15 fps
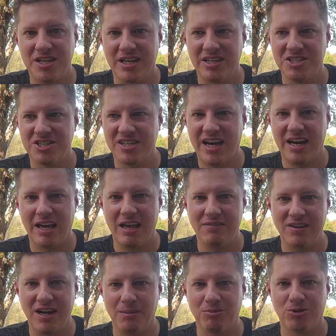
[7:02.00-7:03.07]
and just kind of
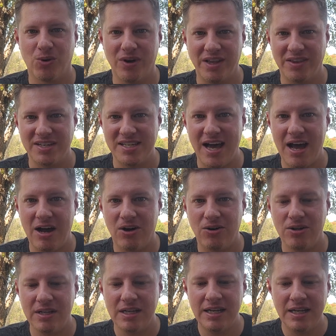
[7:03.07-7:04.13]
giving up, throwing in the towel,
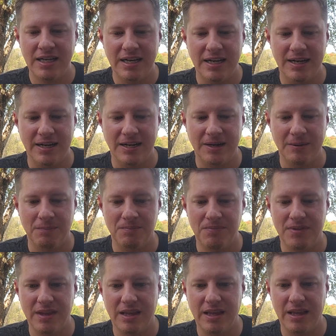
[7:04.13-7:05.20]
um,
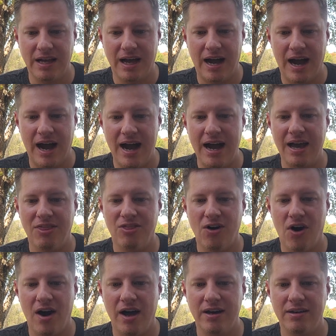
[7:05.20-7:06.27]
I
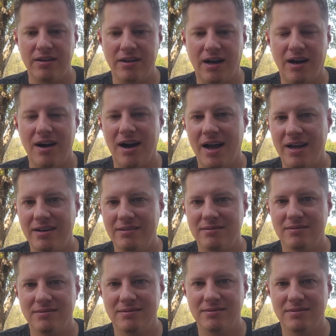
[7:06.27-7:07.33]
thought, all right,
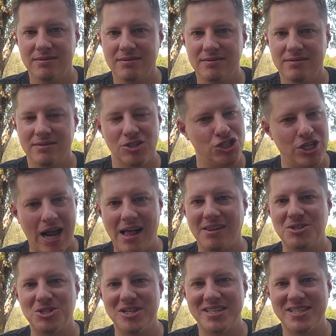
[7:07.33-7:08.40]

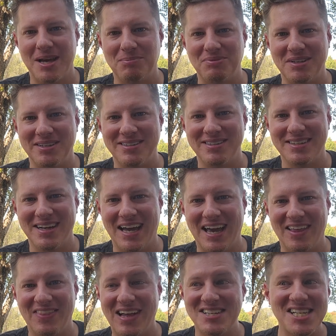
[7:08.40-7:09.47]
challenge accepted.
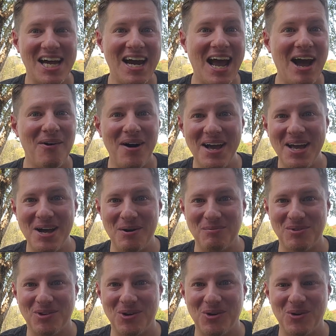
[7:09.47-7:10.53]
And that's kind of how I am.
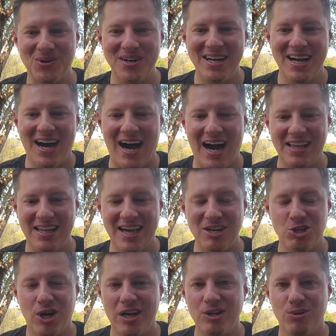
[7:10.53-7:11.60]
So I like
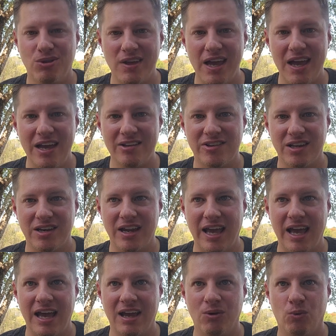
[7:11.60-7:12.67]
trying new things, and
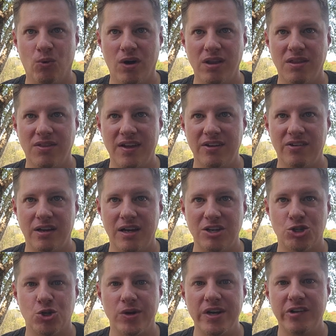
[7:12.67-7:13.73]
and one of the things that
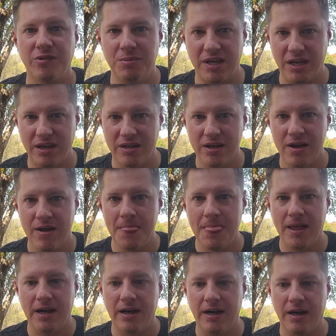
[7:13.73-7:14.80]
intrigues me
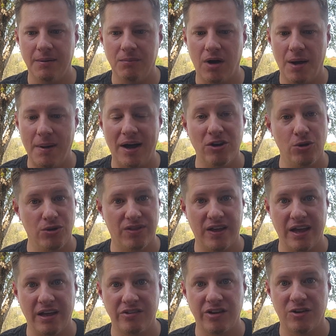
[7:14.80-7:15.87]
um, about new
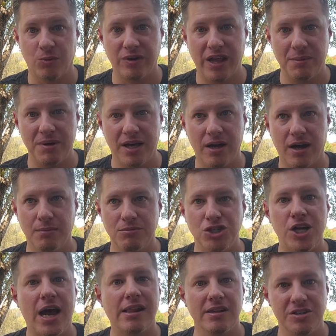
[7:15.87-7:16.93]
things is when they become
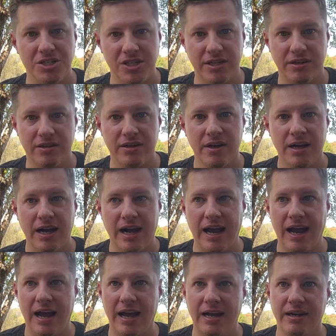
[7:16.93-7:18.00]
challenging
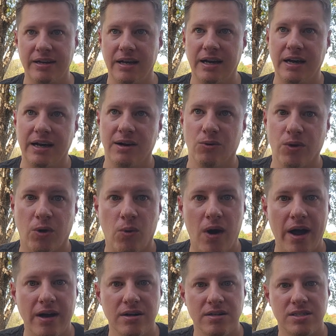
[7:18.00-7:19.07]
and uh,
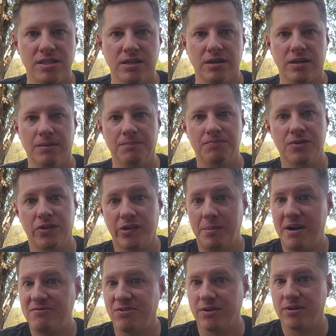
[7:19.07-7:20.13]
requires some some
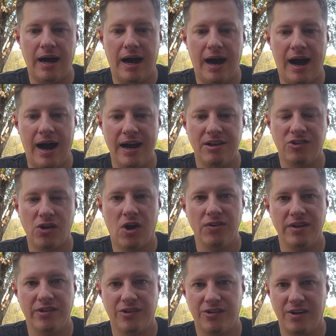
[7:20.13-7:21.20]
effort. I saw
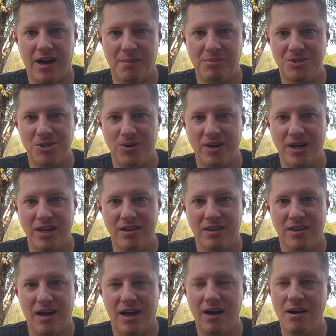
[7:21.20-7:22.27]
this as an opportunity and
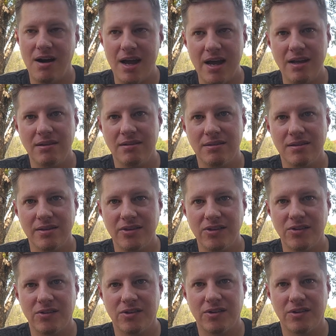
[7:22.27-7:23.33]
thought, all right, this
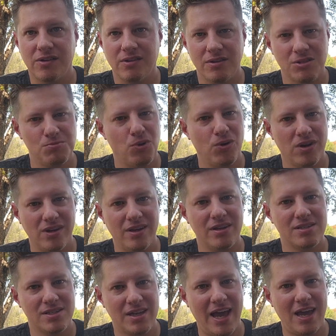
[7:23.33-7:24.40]
is there's more to
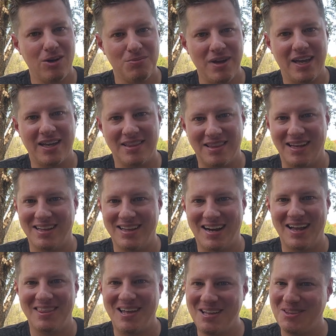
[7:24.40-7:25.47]
this candle making thing than
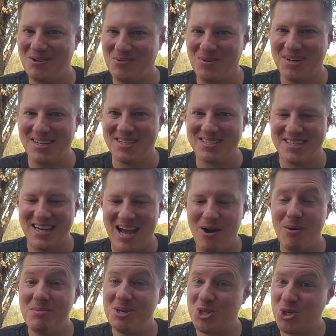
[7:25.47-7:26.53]
I thought there was, and now
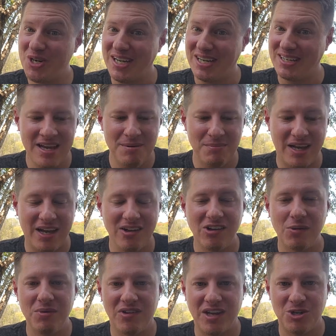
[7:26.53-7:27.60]
I'm intrigued because I
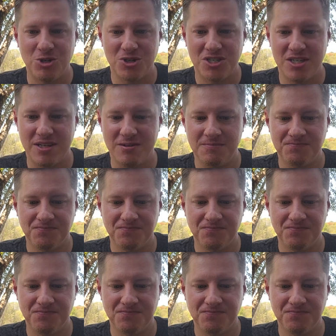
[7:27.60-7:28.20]
was interested,